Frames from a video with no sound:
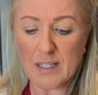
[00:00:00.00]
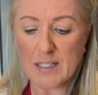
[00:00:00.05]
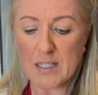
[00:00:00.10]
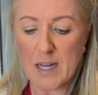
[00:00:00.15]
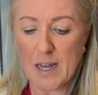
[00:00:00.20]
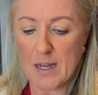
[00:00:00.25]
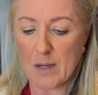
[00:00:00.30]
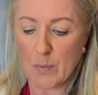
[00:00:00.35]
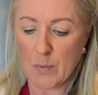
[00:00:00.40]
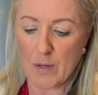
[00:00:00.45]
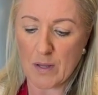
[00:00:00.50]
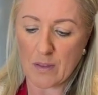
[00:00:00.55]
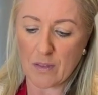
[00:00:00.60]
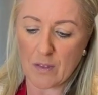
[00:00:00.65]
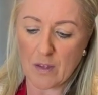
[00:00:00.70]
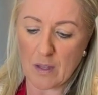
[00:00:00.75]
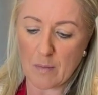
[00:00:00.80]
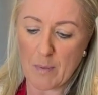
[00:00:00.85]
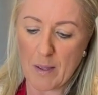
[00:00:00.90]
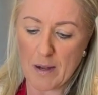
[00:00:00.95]
And then I
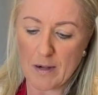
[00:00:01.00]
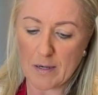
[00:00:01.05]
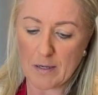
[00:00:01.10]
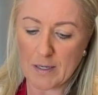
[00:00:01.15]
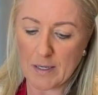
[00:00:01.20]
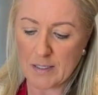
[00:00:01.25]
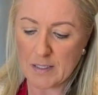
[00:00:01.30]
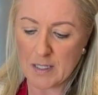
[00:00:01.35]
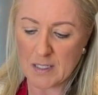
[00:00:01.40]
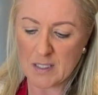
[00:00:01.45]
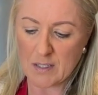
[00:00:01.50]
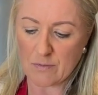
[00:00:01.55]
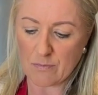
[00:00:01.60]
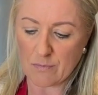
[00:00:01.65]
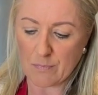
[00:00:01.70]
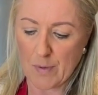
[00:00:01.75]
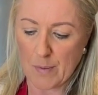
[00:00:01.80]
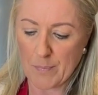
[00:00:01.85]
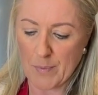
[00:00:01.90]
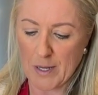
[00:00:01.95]
just keep doing
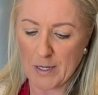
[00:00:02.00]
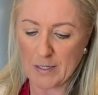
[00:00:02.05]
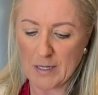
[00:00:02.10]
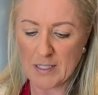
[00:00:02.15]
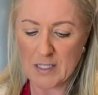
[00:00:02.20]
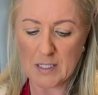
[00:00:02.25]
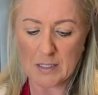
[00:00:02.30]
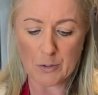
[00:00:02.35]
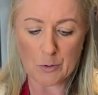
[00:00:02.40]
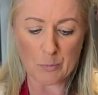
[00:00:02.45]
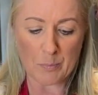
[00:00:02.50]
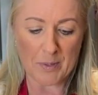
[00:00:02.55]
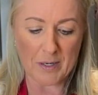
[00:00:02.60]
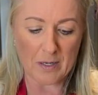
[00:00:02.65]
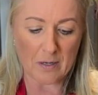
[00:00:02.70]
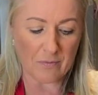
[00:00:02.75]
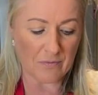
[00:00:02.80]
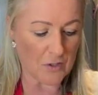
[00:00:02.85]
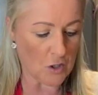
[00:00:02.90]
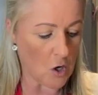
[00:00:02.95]
this. So just
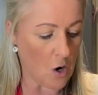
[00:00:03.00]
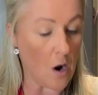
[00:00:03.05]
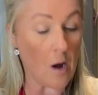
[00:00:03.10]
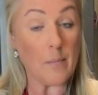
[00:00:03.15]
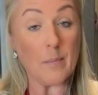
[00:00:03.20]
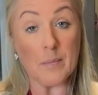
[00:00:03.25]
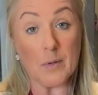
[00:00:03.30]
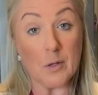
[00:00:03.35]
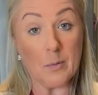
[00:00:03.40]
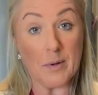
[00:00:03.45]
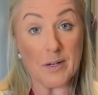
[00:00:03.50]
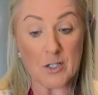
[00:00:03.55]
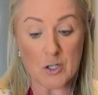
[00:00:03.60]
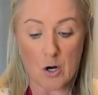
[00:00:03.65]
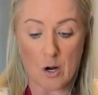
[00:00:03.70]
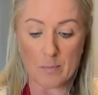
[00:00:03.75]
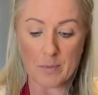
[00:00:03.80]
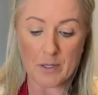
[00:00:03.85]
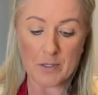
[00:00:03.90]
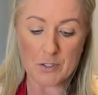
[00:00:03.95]
alternate the plate. So by the
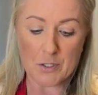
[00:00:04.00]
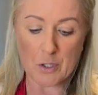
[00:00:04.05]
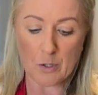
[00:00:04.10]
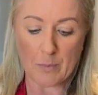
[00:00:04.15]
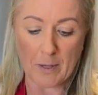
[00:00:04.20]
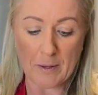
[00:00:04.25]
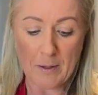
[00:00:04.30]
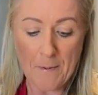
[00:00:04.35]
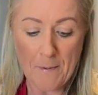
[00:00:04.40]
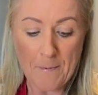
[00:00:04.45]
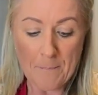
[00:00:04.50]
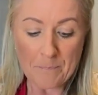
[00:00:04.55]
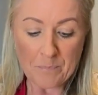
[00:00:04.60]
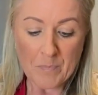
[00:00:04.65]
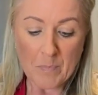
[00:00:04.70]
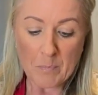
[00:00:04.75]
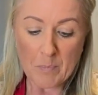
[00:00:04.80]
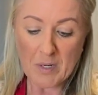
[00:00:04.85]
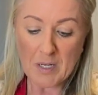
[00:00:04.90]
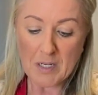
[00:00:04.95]
time you get the next lot
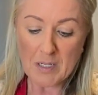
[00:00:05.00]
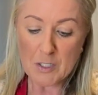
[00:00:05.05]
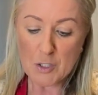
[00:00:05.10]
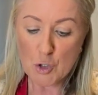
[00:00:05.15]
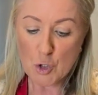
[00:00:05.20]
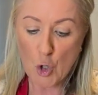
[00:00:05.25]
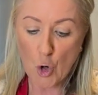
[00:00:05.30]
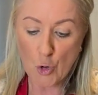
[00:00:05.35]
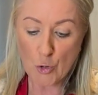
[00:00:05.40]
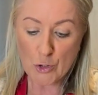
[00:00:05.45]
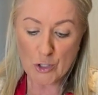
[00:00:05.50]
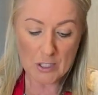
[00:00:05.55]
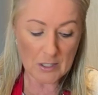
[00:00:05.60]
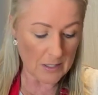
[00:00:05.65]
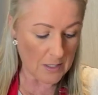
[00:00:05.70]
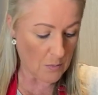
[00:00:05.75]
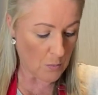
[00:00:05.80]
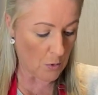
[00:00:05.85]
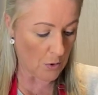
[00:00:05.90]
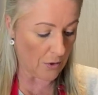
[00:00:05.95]
ready, the other lot's
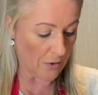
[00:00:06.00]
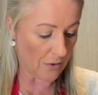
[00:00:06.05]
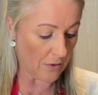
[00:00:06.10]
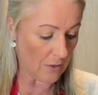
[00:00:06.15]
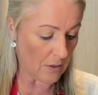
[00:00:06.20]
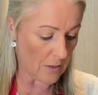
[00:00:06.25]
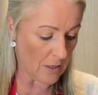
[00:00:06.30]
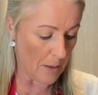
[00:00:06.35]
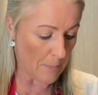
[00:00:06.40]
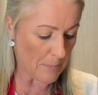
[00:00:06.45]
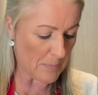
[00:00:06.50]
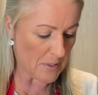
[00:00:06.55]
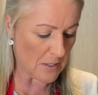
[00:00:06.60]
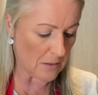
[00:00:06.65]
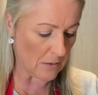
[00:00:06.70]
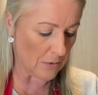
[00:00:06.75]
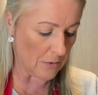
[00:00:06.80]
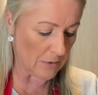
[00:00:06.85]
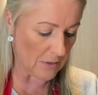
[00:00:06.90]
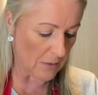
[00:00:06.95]
ready.
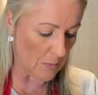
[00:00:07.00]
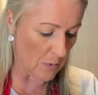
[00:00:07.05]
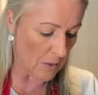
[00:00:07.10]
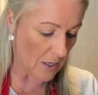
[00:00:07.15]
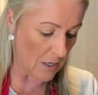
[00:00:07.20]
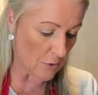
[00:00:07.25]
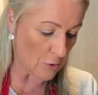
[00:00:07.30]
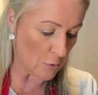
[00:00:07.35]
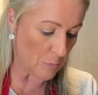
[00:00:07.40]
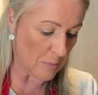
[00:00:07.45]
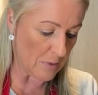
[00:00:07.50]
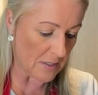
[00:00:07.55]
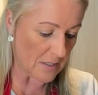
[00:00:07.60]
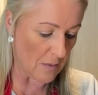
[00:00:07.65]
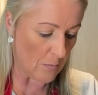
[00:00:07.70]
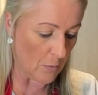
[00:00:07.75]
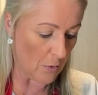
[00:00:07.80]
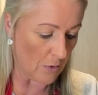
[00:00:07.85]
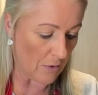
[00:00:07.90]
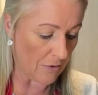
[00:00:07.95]
Gives you time to
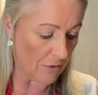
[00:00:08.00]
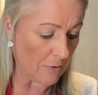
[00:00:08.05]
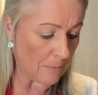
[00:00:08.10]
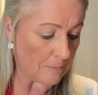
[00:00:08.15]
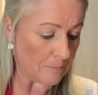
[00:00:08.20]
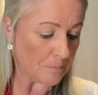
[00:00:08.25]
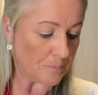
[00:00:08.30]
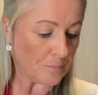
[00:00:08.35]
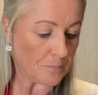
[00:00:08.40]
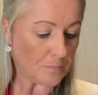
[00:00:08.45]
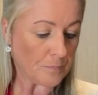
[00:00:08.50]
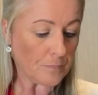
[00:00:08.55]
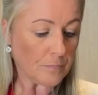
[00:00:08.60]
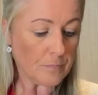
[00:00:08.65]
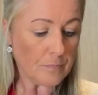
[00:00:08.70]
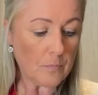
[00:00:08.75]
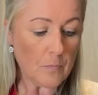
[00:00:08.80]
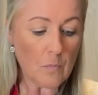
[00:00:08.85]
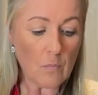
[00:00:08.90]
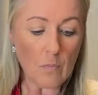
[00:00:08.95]
make lots and lots and
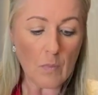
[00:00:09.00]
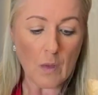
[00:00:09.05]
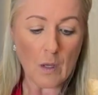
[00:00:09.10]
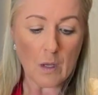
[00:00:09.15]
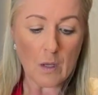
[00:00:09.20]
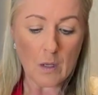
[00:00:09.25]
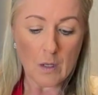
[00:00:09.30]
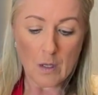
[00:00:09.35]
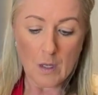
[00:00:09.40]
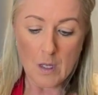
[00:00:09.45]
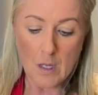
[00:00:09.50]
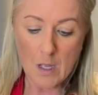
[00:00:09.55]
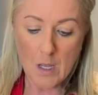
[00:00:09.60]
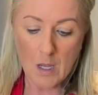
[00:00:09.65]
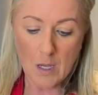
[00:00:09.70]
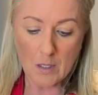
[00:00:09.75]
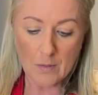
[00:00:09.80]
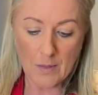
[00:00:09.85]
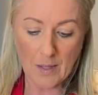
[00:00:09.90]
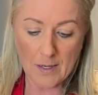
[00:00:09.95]
lots of them. Doesn't
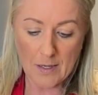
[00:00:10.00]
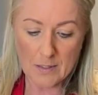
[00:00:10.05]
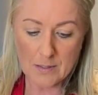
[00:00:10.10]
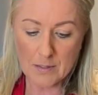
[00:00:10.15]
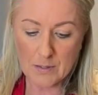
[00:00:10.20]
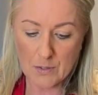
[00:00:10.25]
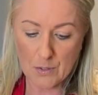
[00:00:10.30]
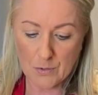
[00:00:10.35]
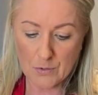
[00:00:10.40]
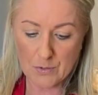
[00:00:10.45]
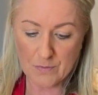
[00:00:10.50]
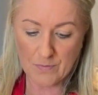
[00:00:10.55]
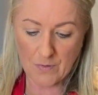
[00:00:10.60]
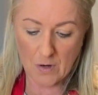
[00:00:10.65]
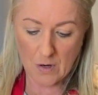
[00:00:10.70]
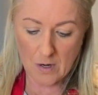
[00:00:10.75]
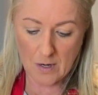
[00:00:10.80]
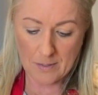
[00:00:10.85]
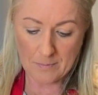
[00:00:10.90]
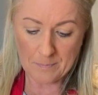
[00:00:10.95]
really take, when you think
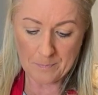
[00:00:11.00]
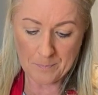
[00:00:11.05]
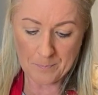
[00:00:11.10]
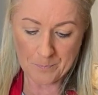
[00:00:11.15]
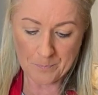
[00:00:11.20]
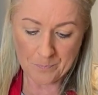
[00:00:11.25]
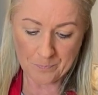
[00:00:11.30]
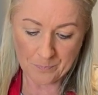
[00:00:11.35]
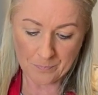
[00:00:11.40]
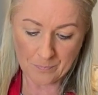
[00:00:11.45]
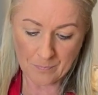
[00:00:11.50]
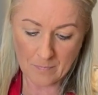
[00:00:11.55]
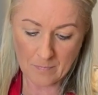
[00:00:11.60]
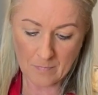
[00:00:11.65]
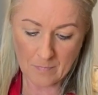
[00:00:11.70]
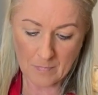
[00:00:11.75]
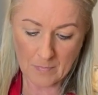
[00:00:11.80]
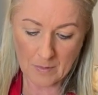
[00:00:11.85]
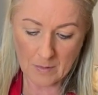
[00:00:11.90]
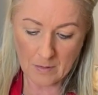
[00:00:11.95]
about it, it doesn't, I
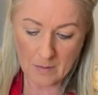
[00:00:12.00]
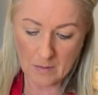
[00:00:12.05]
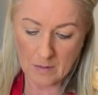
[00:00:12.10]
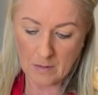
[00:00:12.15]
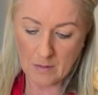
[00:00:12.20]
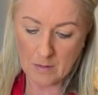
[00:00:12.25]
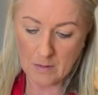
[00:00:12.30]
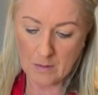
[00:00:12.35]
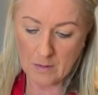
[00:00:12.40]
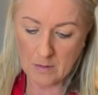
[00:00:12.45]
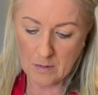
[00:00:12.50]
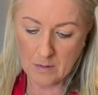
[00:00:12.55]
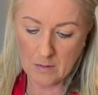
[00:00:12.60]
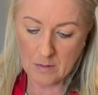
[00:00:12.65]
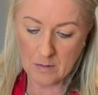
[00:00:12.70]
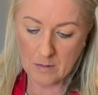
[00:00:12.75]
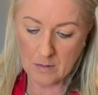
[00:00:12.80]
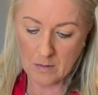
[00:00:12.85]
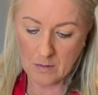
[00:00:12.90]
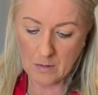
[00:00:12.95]
mean, it's a little bit of
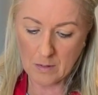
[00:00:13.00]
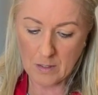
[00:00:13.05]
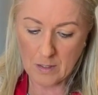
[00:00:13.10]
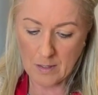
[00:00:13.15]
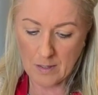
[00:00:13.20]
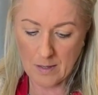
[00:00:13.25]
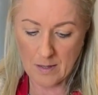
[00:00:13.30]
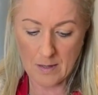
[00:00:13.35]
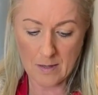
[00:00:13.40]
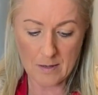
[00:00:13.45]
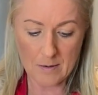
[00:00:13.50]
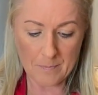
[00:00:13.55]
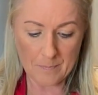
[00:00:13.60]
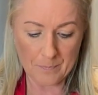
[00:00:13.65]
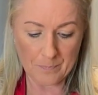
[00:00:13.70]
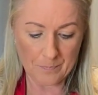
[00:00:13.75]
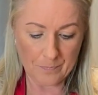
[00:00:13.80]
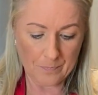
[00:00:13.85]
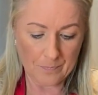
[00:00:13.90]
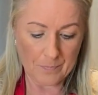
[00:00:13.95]
time, a little bit time
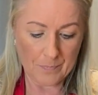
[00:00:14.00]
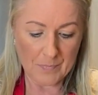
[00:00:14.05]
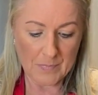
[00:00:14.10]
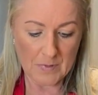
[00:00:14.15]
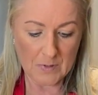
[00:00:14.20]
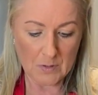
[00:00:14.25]
consuming,